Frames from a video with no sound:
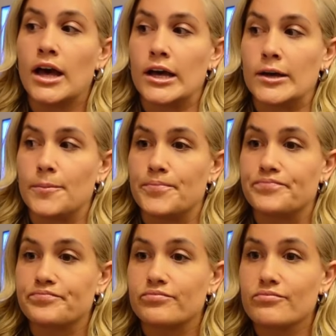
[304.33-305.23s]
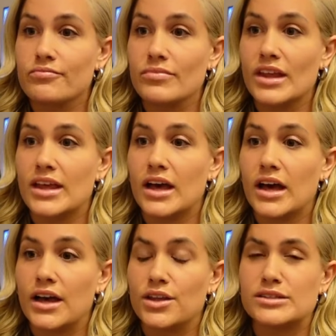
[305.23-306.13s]
Um,
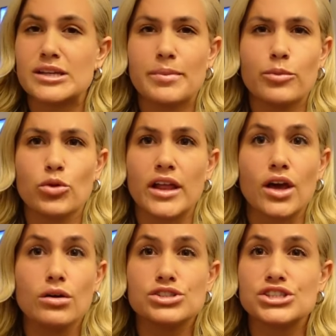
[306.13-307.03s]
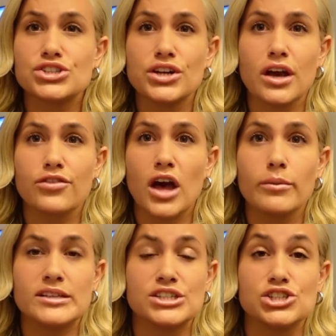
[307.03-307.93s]
uh, some people were like, oh, she's turning off
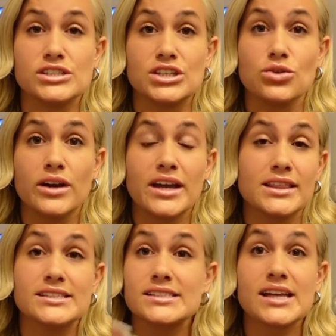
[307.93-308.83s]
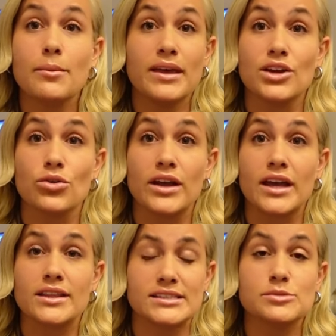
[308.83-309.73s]
comments because she's ignoring it. This is not me ignoring
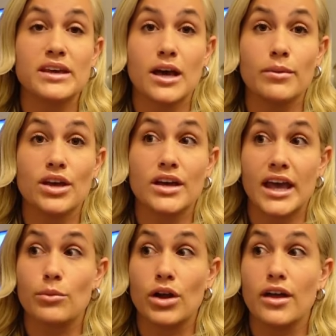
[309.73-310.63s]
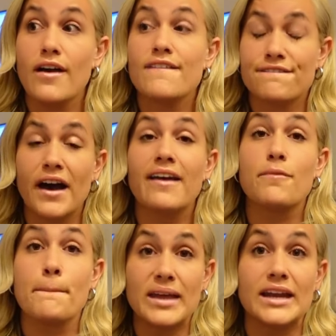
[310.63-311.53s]
it. This is me coming on camera
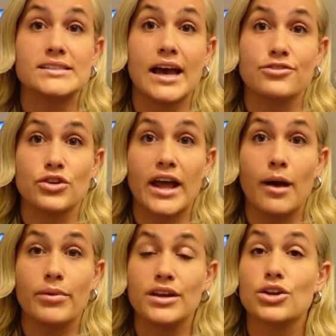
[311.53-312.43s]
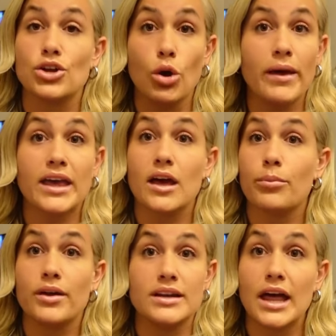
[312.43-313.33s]
five minutes after it happened, no
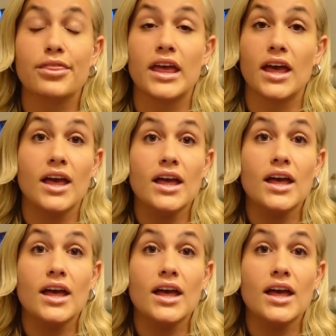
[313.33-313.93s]
makeup, nothing.